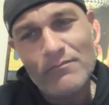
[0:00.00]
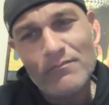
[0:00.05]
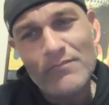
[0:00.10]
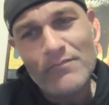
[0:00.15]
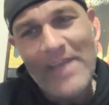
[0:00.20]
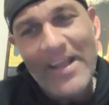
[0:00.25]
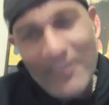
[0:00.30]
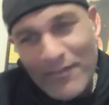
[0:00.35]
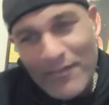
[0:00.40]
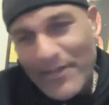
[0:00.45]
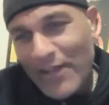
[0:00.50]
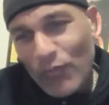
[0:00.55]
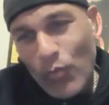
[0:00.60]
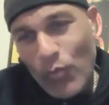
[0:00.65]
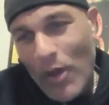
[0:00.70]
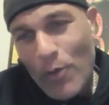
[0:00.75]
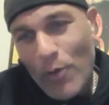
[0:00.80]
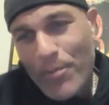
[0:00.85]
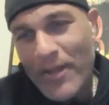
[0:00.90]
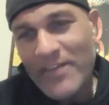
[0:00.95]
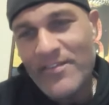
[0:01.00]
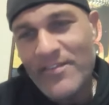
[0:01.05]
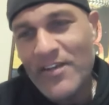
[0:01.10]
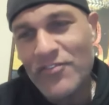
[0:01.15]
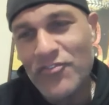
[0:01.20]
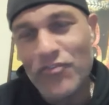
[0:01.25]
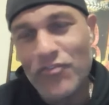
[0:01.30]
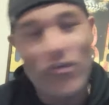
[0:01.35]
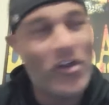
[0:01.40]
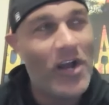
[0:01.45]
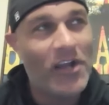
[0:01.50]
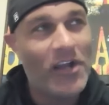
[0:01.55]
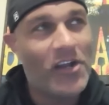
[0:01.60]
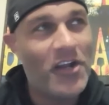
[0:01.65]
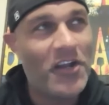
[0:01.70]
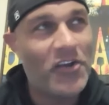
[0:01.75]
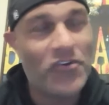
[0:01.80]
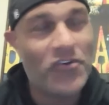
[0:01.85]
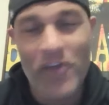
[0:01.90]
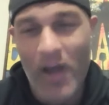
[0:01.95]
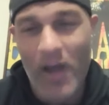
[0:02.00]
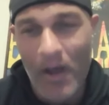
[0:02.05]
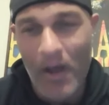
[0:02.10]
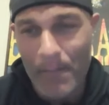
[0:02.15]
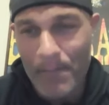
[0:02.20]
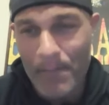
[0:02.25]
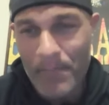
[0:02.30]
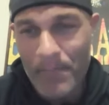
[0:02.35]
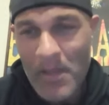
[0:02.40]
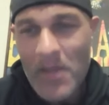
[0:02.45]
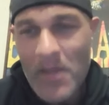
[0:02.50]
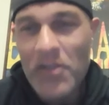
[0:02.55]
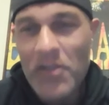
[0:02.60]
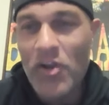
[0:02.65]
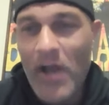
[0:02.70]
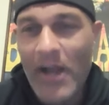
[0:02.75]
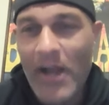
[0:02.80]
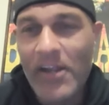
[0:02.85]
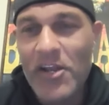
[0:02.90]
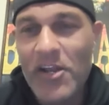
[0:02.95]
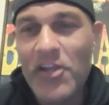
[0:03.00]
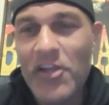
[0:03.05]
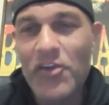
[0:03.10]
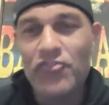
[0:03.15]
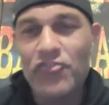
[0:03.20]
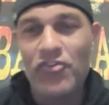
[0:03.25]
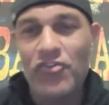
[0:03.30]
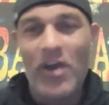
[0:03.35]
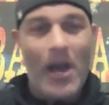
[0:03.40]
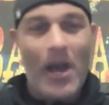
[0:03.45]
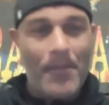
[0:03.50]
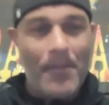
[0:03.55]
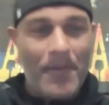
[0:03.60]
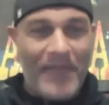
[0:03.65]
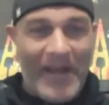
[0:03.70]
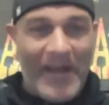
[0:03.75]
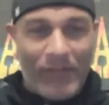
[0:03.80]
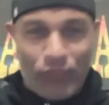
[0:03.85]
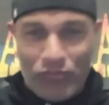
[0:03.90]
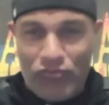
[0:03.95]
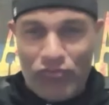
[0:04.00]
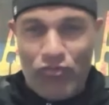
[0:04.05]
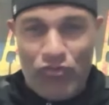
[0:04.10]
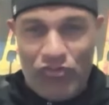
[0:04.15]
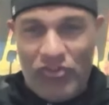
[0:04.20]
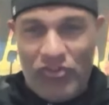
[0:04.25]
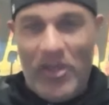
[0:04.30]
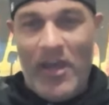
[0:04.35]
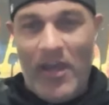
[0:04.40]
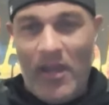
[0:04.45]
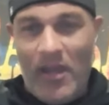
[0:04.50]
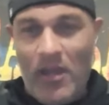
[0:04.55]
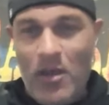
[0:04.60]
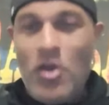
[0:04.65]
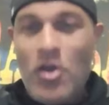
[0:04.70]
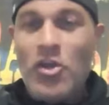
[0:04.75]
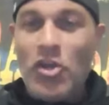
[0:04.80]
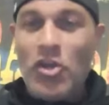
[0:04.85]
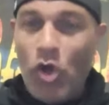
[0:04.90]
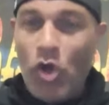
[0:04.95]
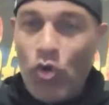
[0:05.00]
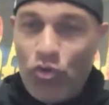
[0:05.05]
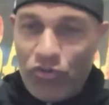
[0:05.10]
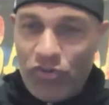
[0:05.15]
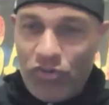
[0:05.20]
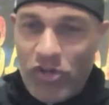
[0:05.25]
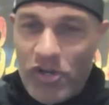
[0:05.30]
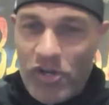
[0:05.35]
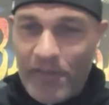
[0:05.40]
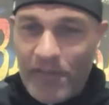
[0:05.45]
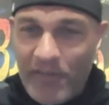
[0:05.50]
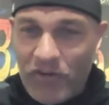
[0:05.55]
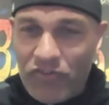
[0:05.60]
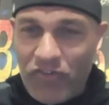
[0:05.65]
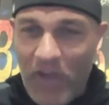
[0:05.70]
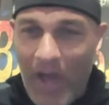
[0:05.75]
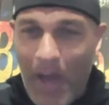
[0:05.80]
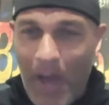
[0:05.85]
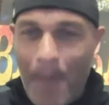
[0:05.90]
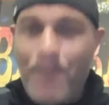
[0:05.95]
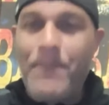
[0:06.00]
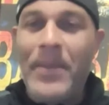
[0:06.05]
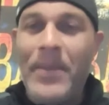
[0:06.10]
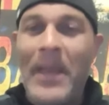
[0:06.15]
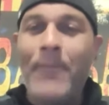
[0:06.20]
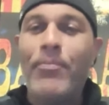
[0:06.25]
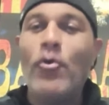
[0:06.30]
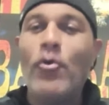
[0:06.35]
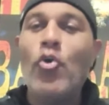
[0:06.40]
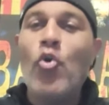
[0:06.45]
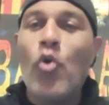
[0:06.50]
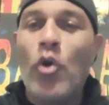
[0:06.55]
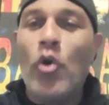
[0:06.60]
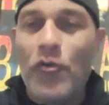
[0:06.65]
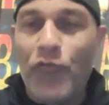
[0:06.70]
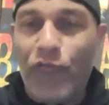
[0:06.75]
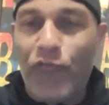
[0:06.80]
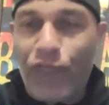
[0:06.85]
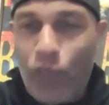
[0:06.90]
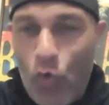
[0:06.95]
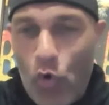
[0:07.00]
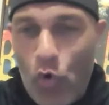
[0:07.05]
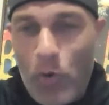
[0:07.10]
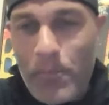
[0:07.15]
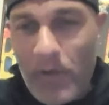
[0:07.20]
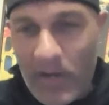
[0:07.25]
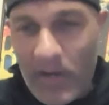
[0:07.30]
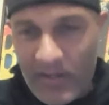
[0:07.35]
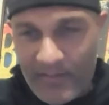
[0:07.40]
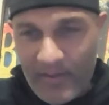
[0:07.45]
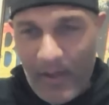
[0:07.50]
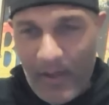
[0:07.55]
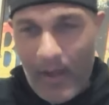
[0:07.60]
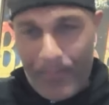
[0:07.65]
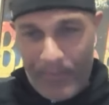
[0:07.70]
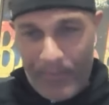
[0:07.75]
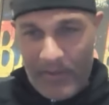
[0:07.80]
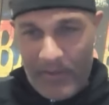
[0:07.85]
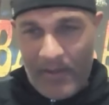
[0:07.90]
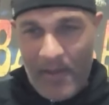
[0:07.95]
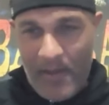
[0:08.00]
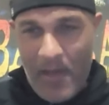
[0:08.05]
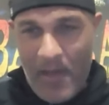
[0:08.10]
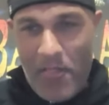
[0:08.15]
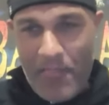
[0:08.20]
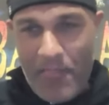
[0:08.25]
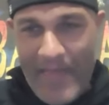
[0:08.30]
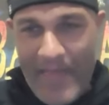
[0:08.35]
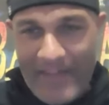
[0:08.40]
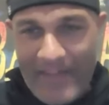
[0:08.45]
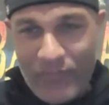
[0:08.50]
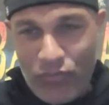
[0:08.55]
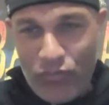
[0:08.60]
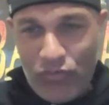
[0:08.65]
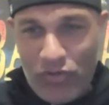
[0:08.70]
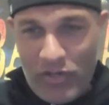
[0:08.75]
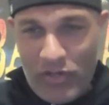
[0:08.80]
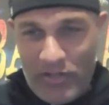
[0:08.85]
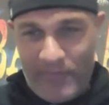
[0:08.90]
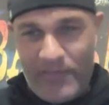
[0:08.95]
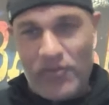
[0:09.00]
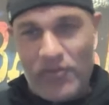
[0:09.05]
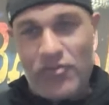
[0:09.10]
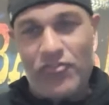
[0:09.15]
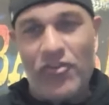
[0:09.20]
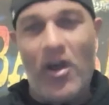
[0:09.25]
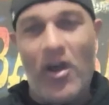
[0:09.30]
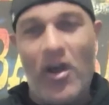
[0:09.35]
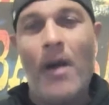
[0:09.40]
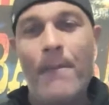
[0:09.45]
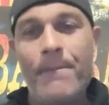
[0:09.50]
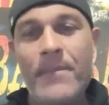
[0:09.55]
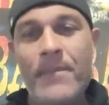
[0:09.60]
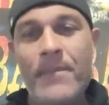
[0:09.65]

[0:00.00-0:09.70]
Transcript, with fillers: That's that's why I don't pay attention to you. You're not good at your job. You're not good at your job if that's what you say. You know who's good at their job? People who are informed on a topic. That's who's good at their job.